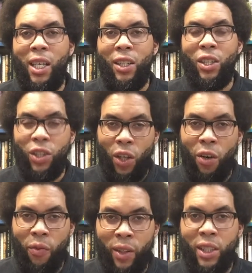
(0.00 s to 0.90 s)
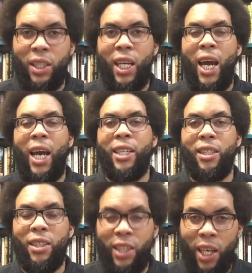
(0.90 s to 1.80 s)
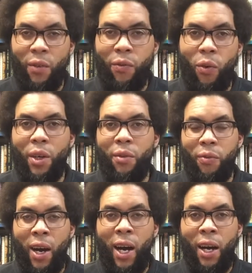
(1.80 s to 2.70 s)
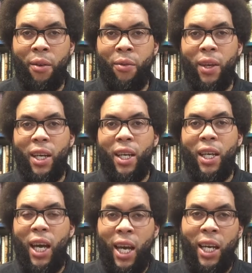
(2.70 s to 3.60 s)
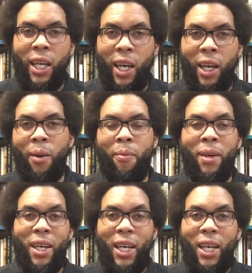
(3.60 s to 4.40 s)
the service at 10:45 a.m.